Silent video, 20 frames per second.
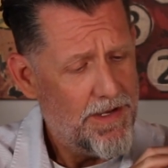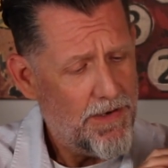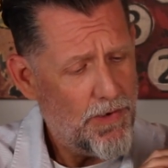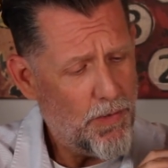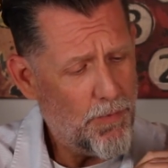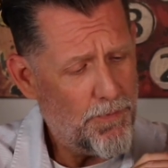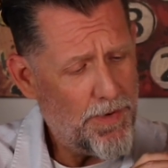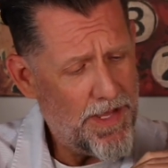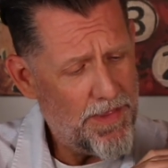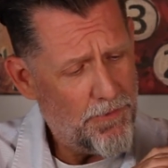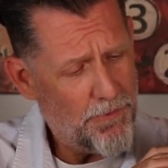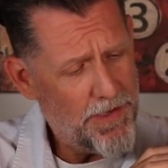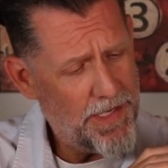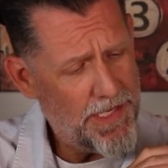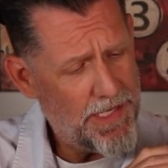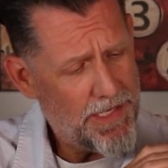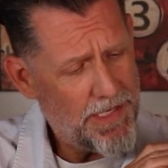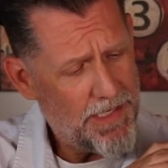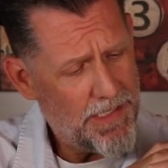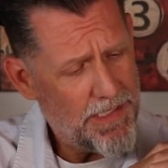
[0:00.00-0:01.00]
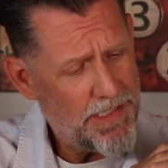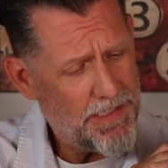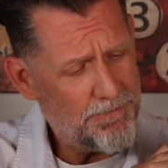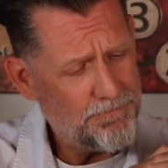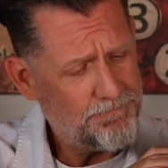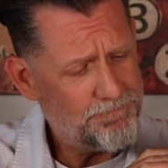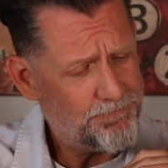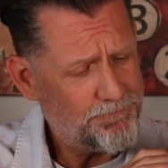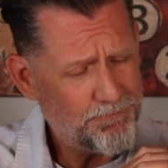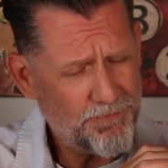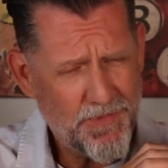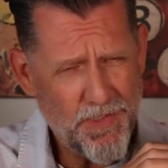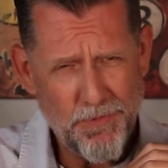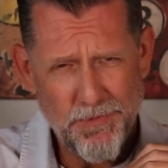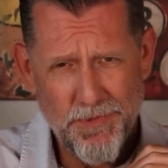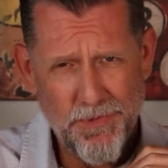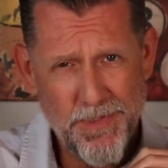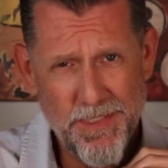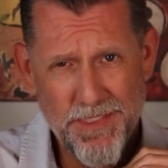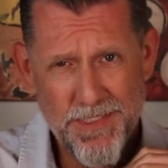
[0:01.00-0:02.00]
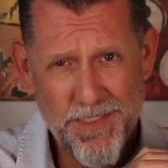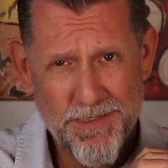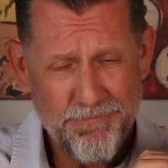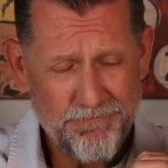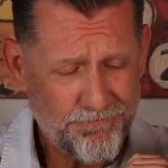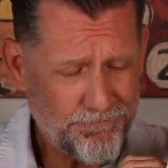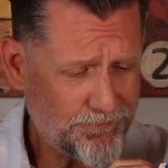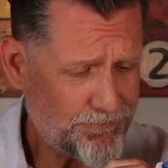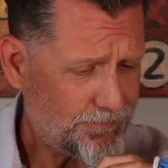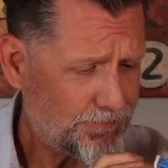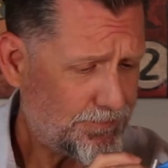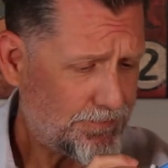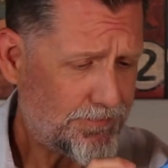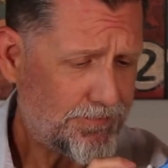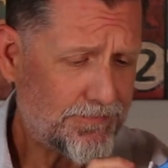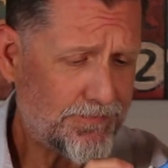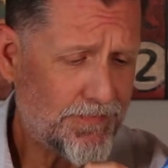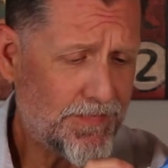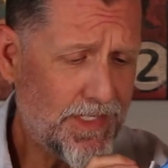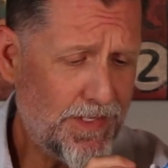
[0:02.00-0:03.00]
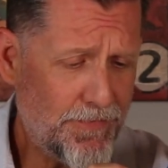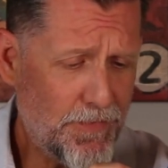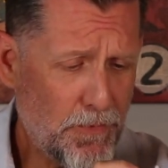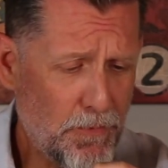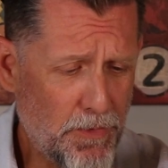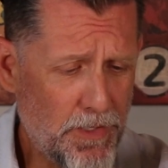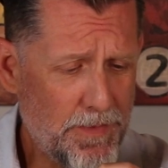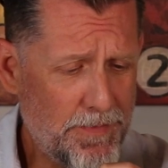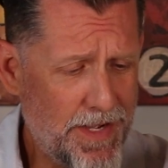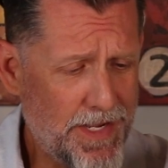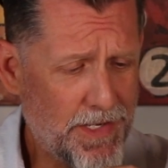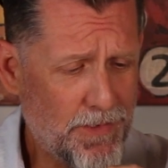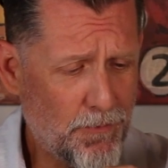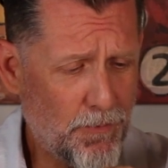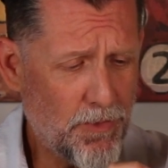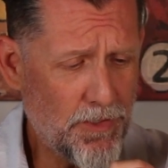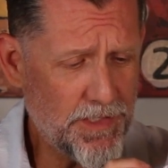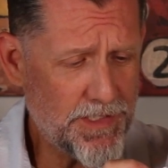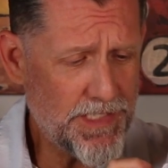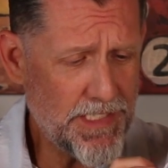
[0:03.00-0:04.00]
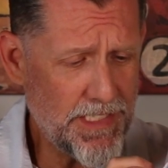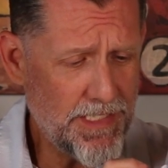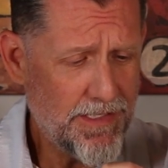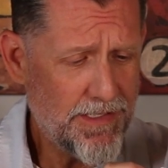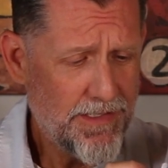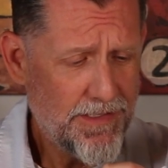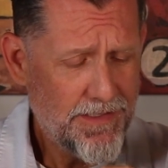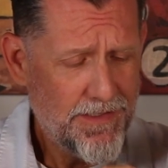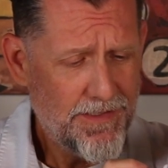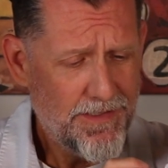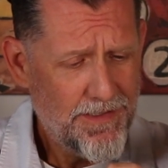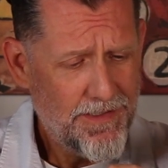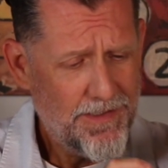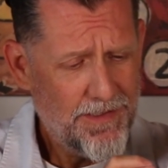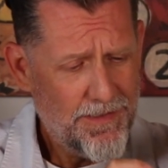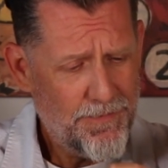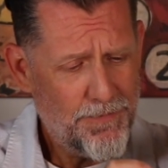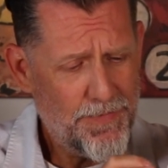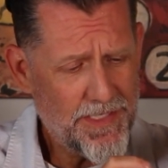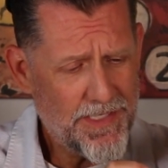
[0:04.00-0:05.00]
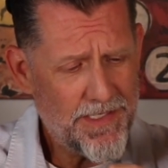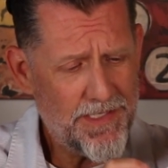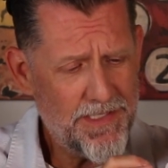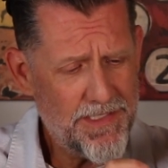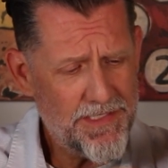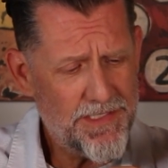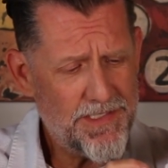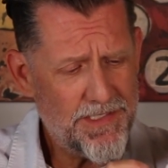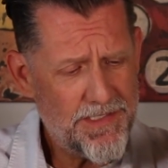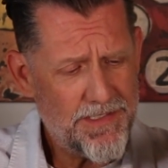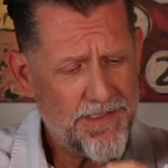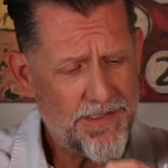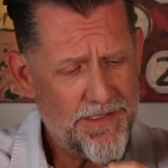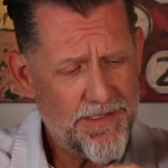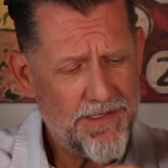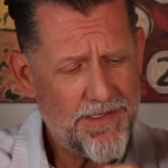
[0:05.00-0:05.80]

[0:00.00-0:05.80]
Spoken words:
Oh, by the way, don't do this if you're worried about your warranty, because